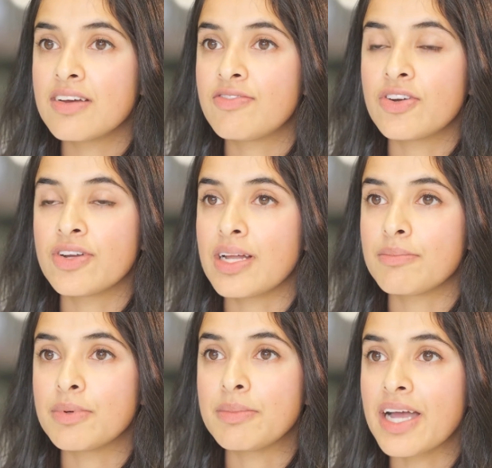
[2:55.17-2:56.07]
for
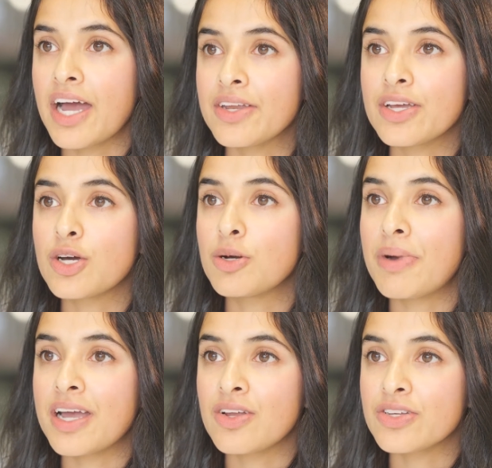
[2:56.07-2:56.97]
example mechanical,
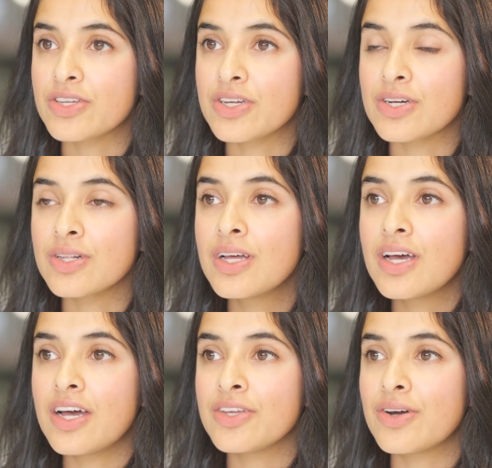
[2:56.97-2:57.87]
biological,
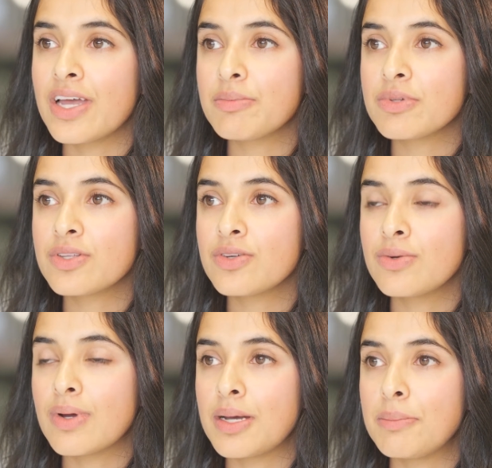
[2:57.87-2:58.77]
you're able
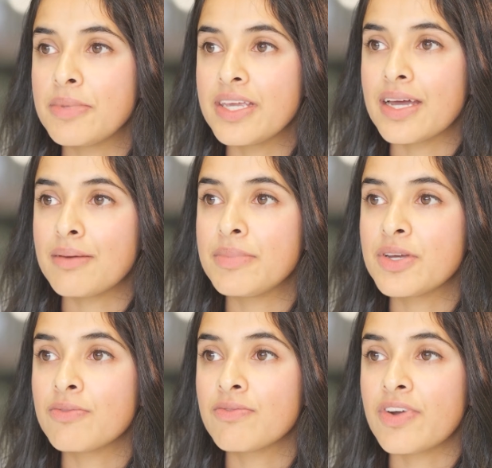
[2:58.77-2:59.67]
to meet and
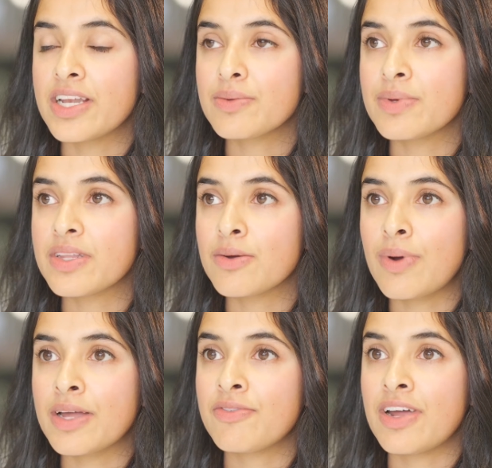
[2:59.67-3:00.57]
become friends with a
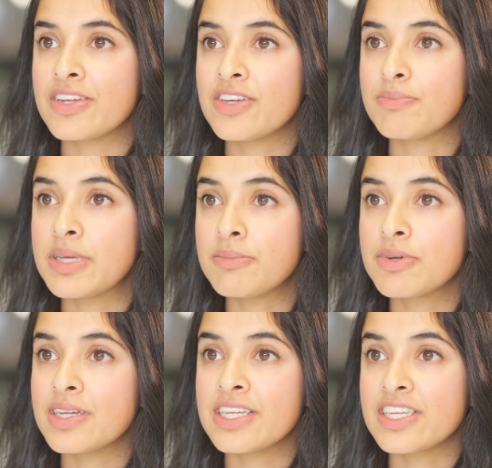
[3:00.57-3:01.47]
wide variety of
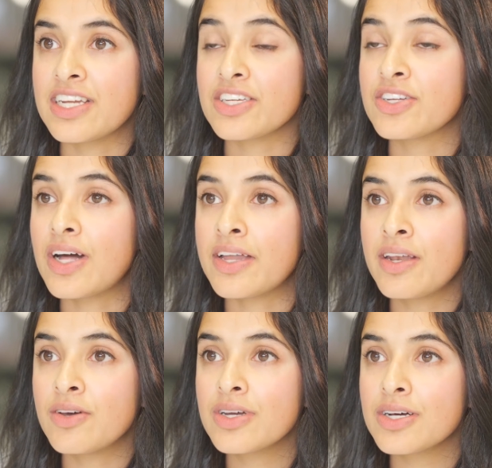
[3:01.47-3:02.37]
people, international and
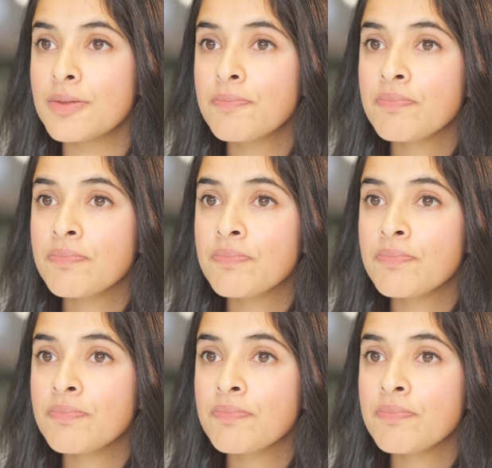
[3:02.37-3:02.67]
local.